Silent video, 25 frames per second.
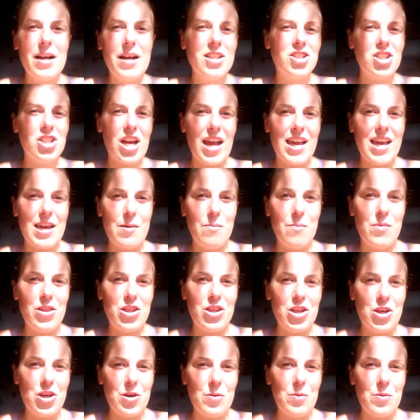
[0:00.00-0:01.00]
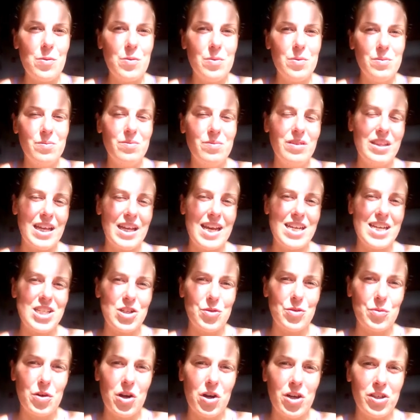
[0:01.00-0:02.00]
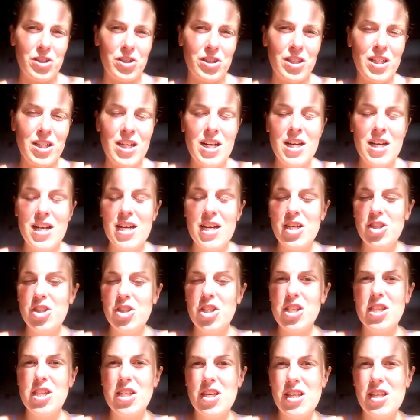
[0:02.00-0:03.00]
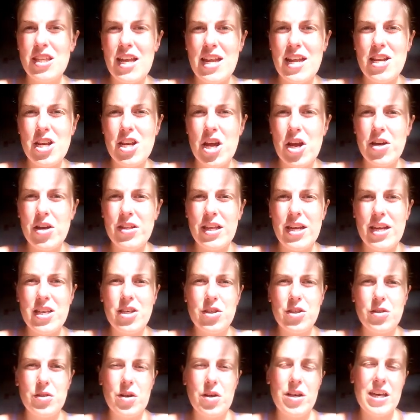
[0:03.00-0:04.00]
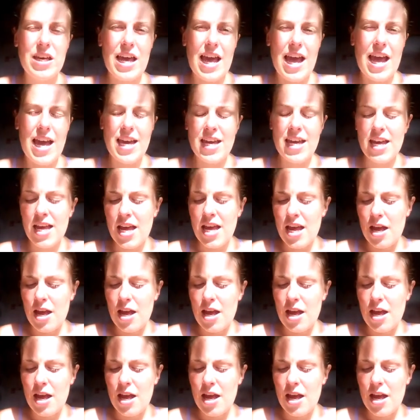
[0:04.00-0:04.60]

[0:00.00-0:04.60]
I'll check in with you later on, just so they know that you're okay.